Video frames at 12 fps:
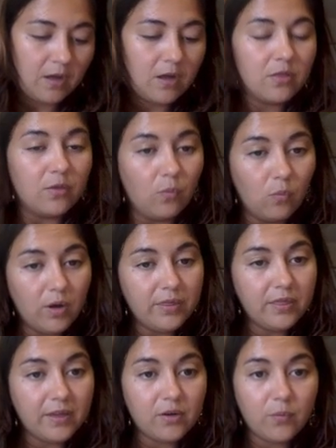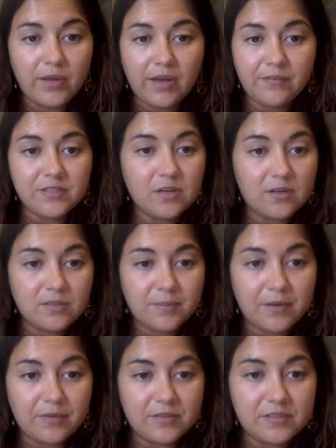The one letter we haven't talked
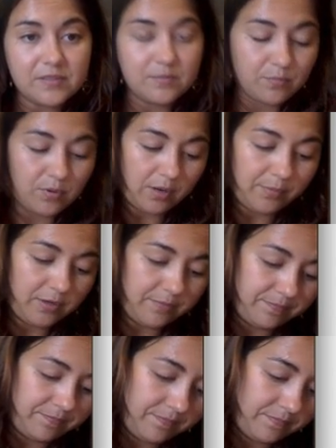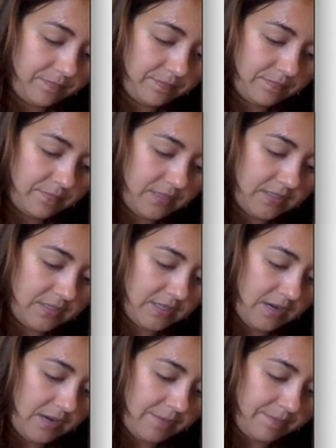about this problem is
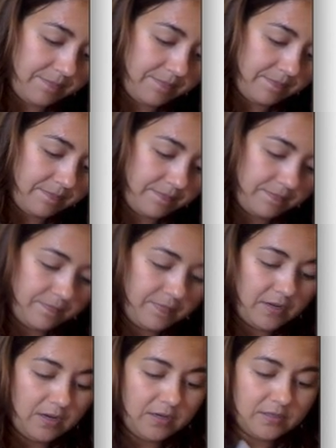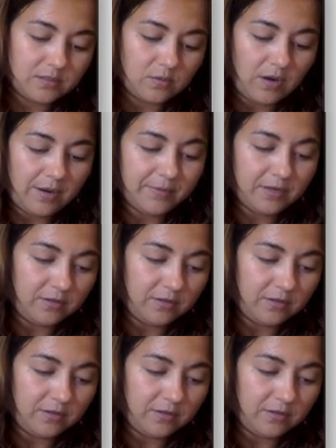time. So I'm going to